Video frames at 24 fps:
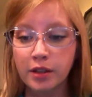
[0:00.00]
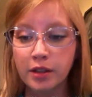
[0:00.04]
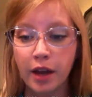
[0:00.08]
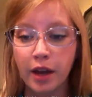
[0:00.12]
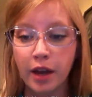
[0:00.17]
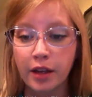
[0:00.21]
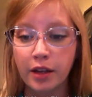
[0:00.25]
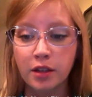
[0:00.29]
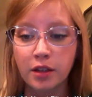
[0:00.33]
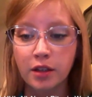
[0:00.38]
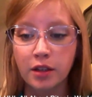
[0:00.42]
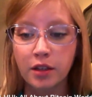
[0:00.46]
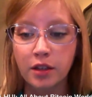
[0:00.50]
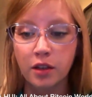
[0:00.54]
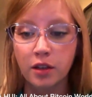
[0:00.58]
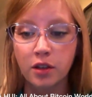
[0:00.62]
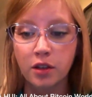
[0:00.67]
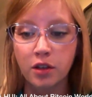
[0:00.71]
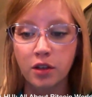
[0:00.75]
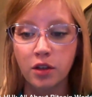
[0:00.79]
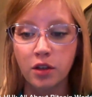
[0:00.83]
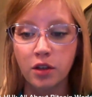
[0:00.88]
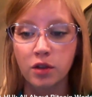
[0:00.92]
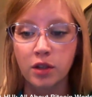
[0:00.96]
excited
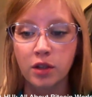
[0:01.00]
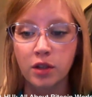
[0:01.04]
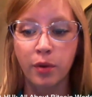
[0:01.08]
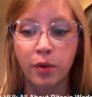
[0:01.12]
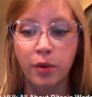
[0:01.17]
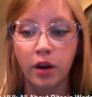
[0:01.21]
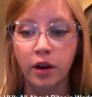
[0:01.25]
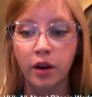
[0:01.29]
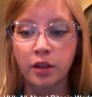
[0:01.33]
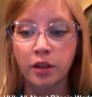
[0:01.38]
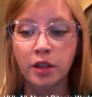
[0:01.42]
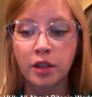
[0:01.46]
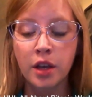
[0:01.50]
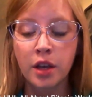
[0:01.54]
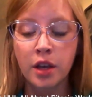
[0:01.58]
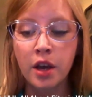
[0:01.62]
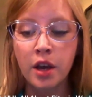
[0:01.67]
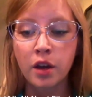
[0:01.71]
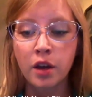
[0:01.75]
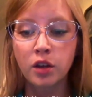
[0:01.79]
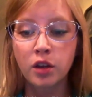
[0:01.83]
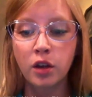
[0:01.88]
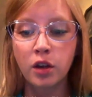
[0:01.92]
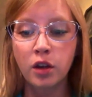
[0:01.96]
to use that product.
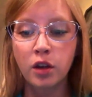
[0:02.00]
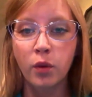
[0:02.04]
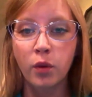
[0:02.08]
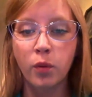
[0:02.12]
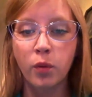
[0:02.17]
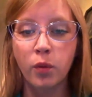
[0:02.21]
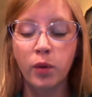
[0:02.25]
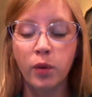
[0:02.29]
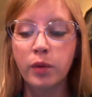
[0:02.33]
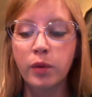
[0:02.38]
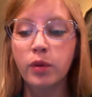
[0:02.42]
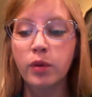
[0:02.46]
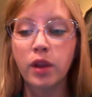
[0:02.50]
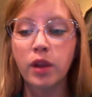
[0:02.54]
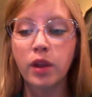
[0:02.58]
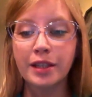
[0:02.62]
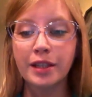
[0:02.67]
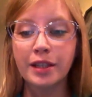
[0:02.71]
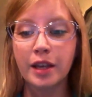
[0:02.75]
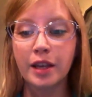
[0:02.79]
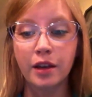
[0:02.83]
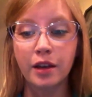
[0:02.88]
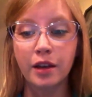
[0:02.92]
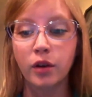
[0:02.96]
We would like
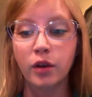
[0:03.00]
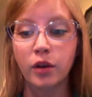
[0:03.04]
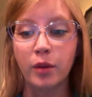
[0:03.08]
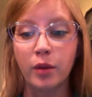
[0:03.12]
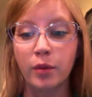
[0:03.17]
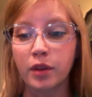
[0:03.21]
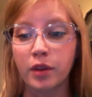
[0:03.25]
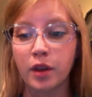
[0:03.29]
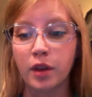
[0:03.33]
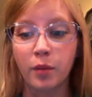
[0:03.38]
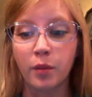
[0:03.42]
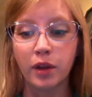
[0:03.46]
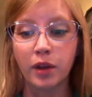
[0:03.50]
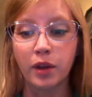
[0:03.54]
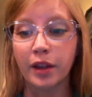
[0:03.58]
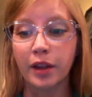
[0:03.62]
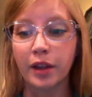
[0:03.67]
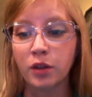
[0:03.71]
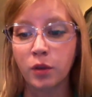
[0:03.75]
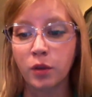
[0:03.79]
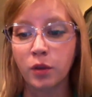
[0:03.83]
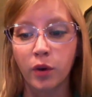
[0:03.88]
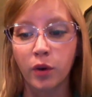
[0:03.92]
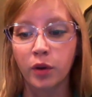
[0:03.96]
to integrate with them. We
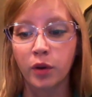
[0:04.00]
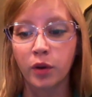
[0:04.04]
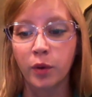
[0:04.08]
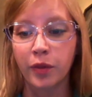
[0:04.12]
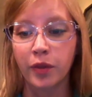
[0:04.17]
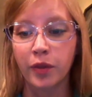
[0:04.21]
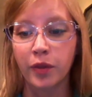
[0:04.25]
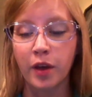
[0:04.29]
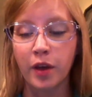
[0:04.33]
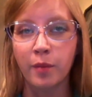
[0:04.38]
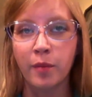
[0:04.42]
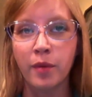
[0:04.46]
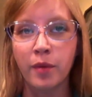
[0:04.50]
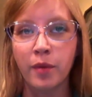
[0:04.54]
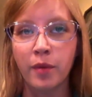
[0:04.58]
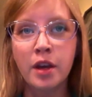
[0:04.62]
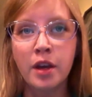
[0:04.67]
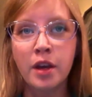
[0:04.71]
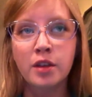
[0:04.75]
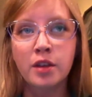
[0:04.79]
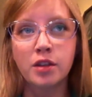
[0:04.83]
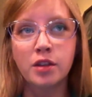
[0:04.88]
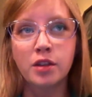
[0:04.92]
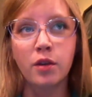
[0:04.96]
like to work with them
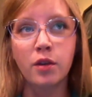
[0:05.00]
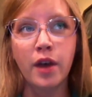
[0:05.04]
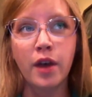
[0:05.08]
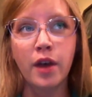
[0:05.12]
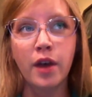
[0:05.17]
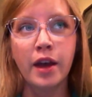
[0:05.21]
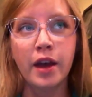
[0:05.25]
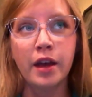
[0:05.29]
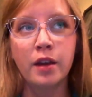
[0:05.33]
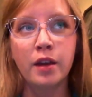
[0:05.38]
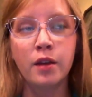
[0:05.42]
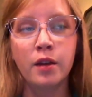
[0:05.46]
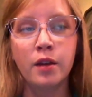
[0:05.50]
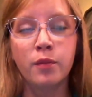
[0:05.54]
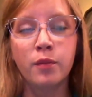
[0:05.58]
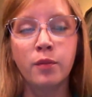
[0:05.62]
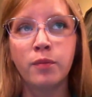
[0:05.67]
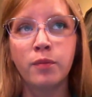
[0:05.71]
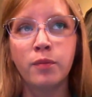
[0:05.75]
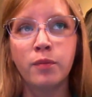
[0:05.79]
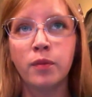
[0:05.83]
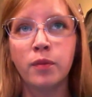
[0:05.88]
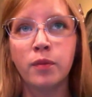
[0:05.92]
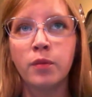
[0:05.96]
so that
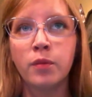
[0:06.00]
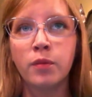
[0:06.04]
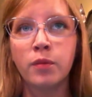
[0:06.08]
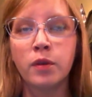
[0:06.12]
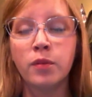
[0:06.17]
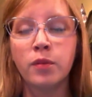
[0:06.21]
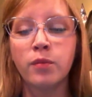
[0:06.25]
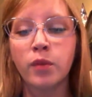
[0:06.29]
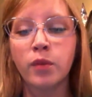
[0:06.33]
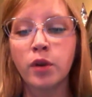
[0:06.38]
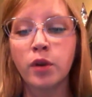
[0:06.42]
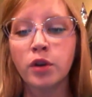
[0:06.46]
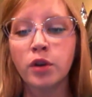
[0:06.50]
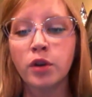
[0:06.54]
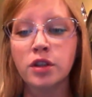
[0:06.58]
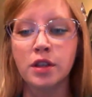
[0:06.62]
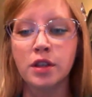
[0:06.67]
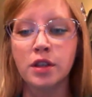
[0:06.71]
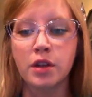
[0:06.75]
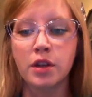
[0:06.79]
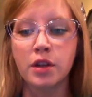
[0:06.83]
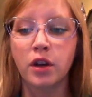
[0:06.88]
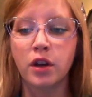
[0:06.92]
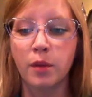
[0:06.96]
merchants
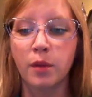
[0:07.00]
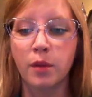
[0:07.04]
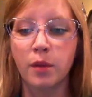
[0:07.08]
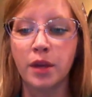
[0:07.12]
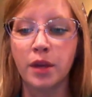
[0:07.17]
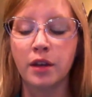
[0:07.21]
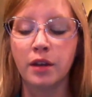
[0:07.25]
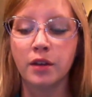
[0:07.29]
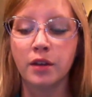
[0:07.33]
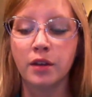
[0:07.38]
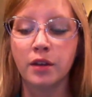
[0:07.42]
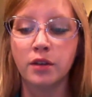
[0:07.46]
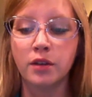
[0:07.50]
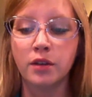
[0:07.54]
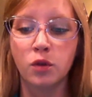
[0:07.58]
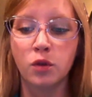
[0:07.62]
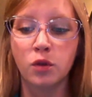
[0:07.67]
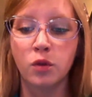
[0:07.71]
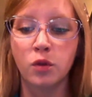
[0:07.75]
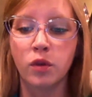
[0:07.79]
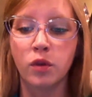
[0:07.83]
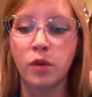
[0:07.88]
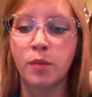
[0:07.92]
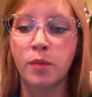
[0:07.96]
that are coming
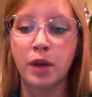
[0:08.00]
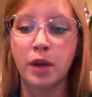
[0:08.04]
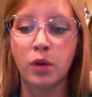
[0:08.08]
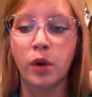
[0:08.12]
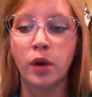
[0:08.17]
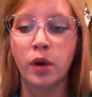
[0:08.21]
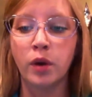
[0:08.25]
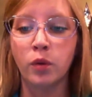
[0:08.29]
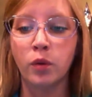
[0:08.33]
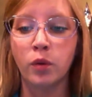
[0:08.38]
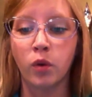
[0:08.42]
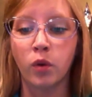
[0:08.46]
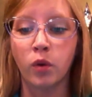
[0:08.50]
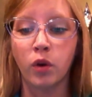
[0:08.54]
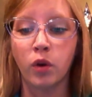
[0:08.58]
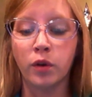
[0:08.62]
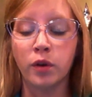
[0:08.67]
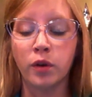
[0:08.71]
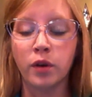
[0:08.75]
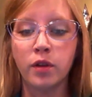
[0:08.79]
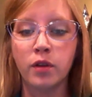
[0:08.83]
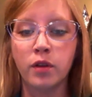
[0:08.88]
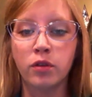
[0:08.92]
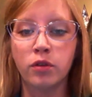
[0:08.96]
to the Bitcoin
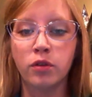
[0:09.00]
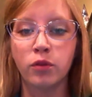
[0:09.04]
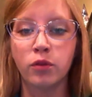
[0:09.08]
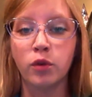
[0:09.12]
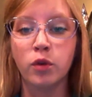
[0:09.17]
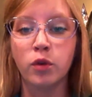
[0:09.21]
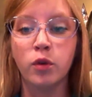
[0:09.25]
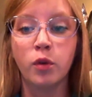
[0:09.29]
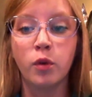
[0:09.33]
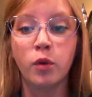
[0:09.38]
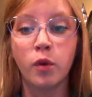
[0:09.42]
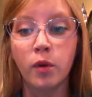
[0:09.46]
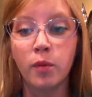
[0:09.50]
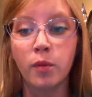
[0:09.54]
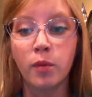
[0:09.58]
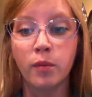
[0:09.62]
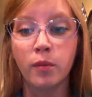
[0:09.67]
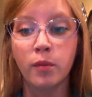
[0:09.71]
world through